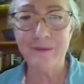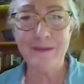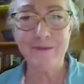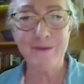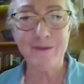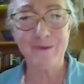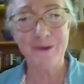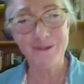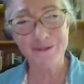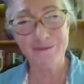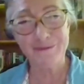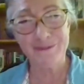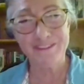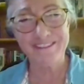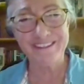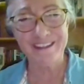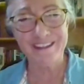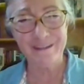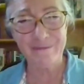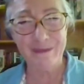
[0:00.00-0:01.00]
maybe it was a
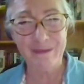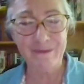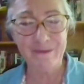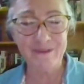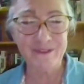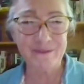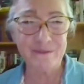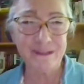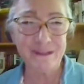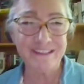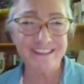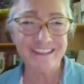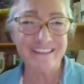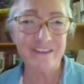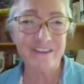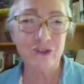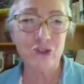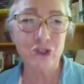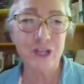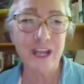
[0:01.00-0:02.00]
mistake, maybe it's the best thing
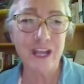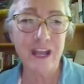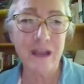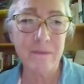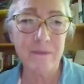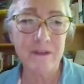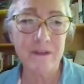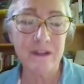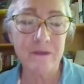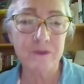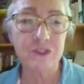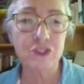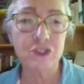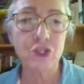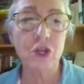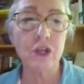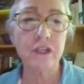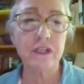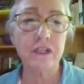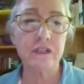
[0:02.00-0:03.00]
that could have happened. I was
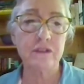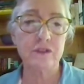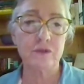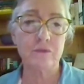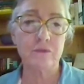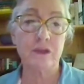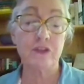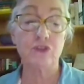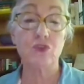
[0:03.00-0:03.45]
talking to my